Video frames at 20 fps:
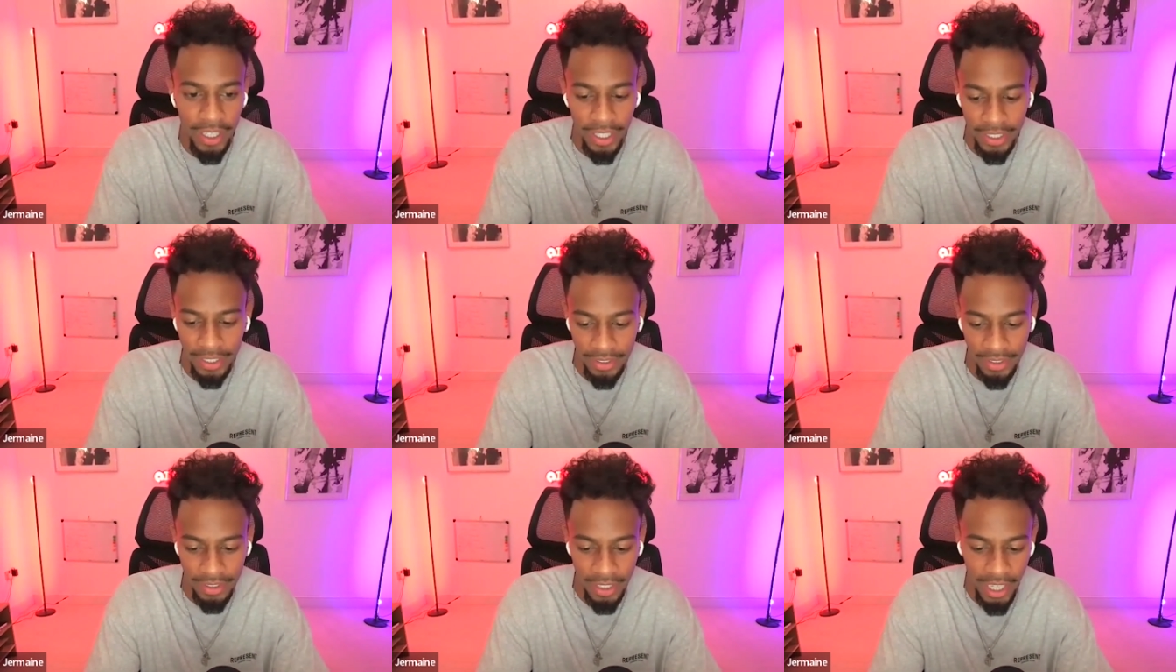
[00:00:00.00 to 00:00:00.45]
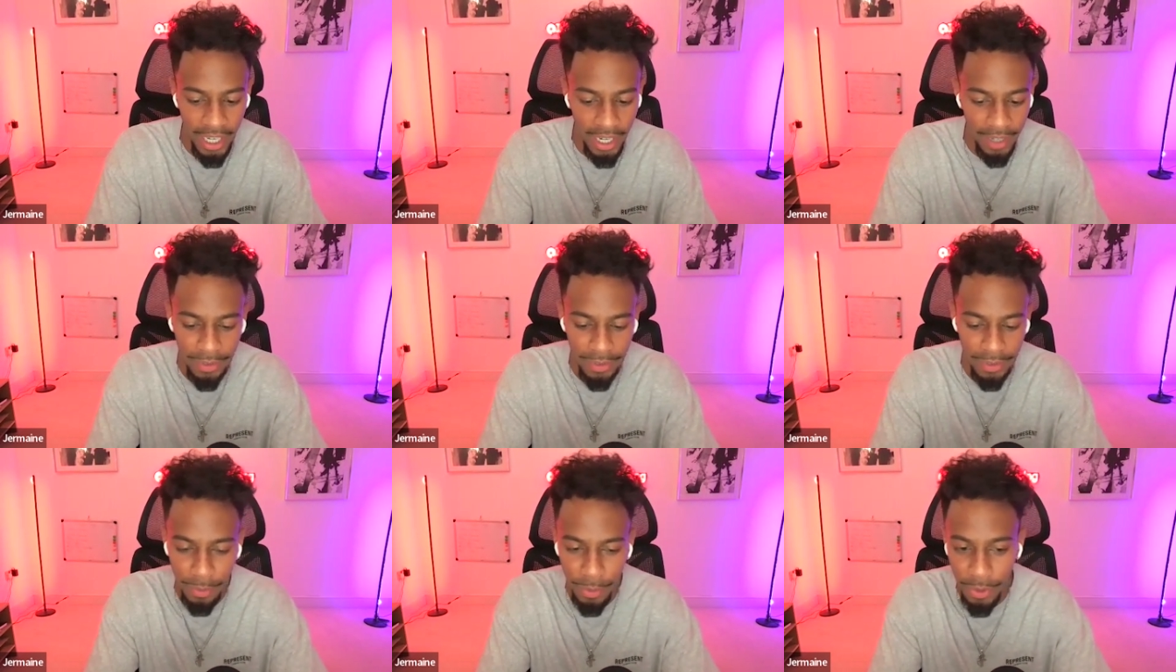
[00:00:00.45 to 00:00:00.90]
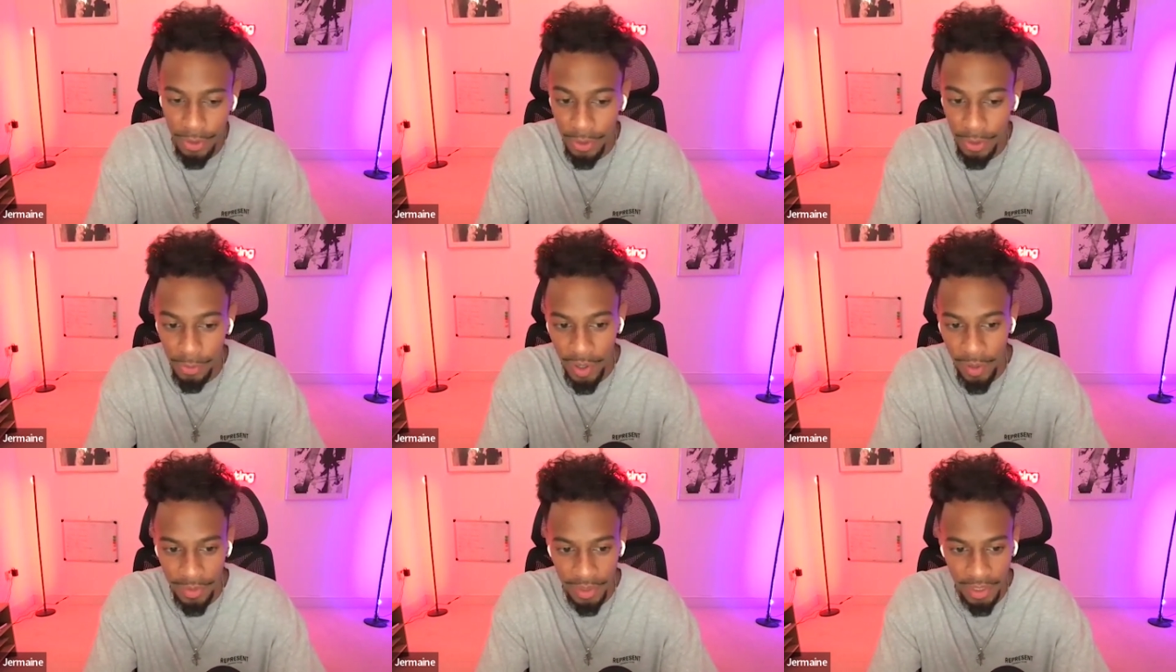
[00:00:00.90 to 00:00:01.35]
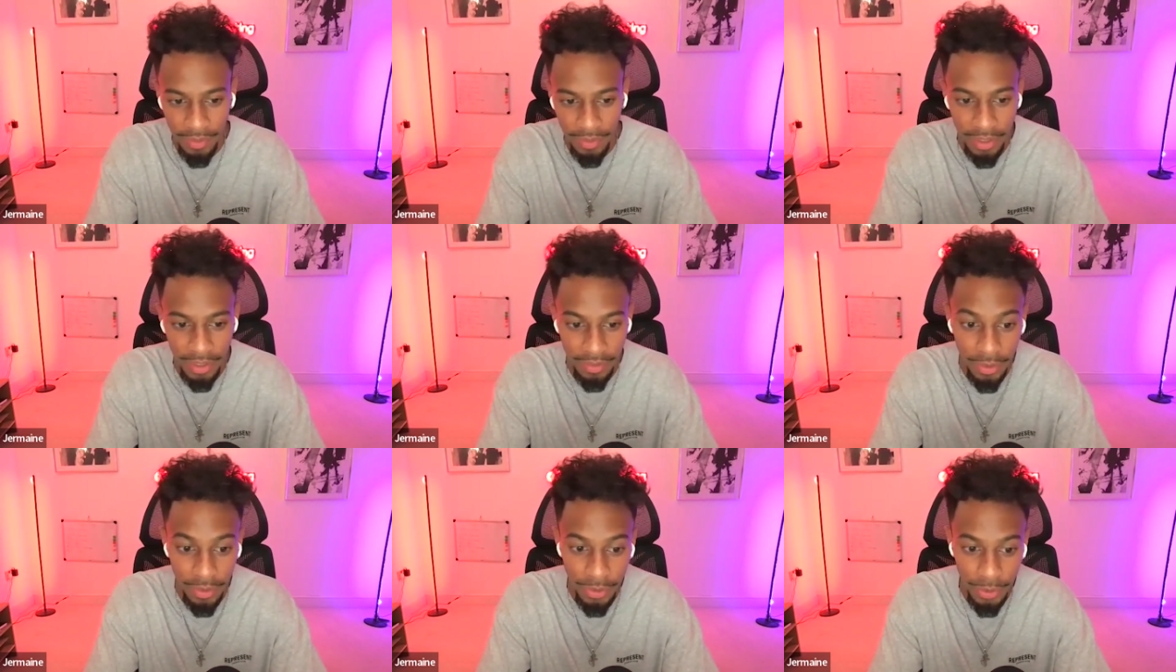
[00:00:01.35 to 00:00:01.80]
Like you have to put in the reps,
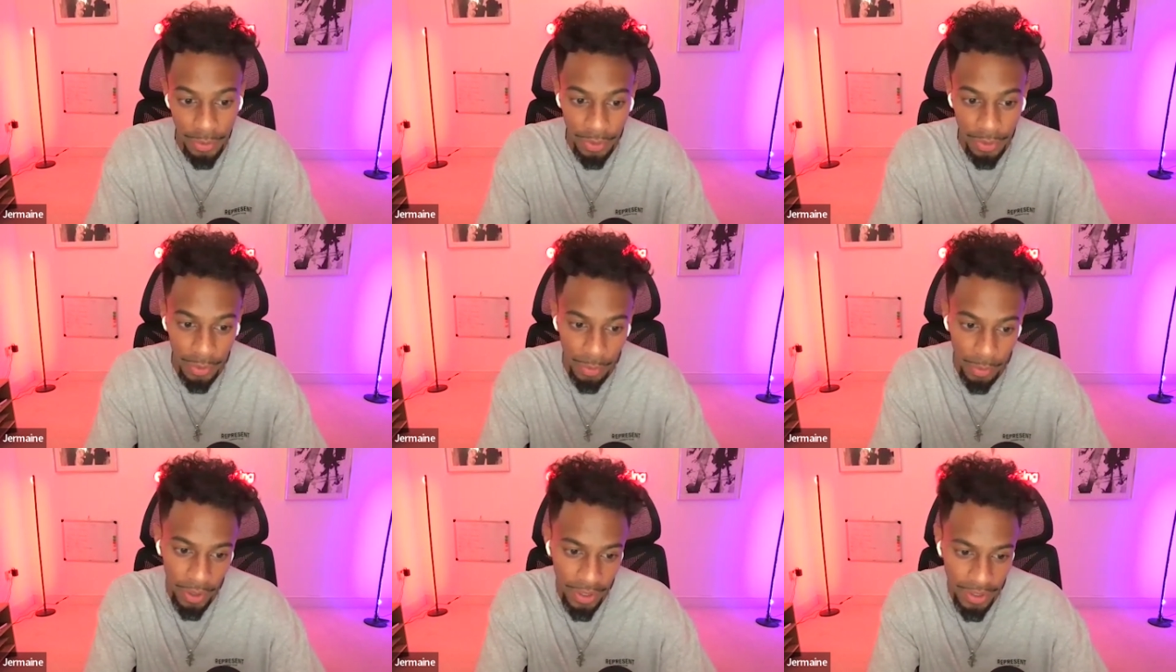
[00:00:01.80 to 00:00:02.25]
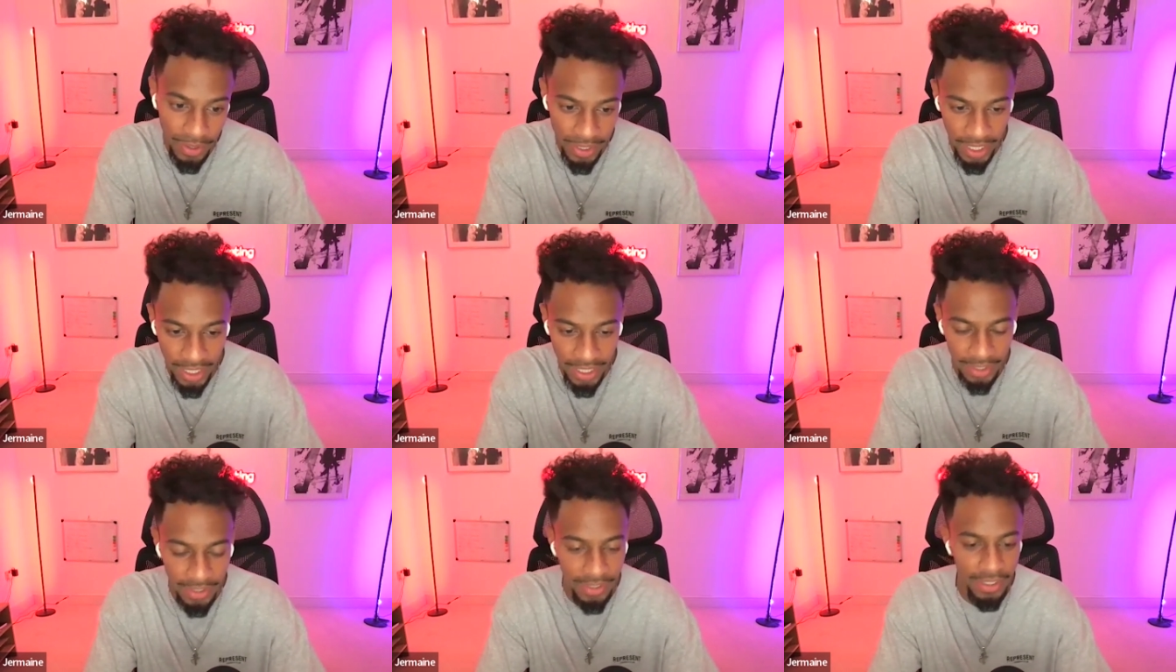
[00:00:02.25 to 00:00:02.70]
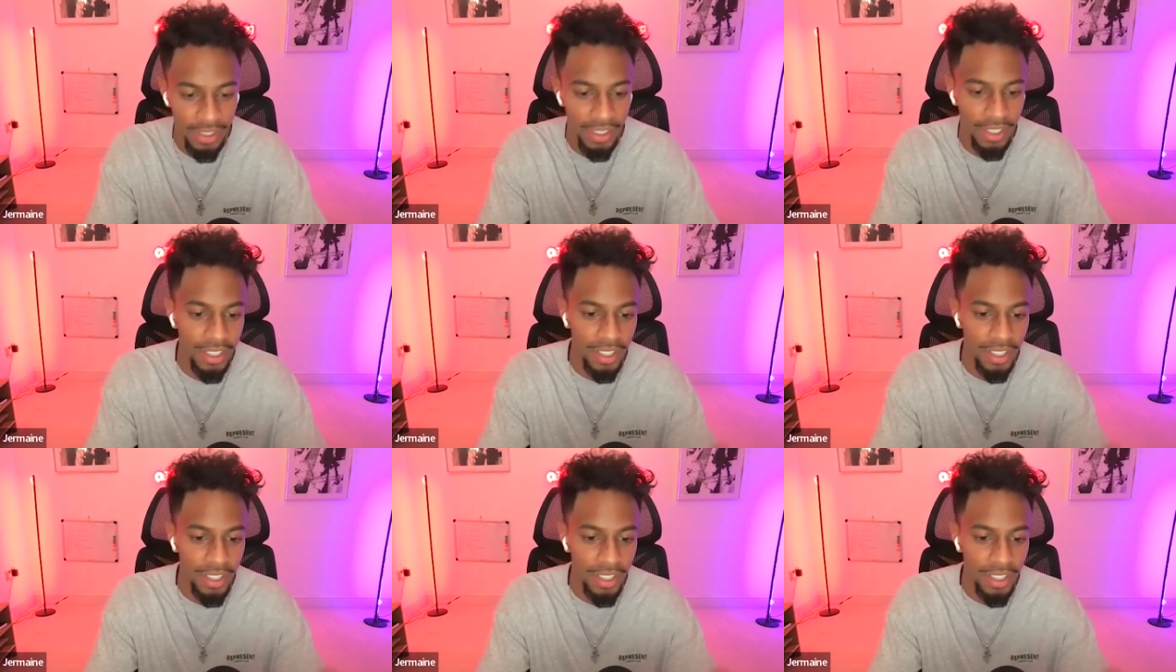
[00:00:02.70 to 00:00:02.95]
even if you're doing the work days,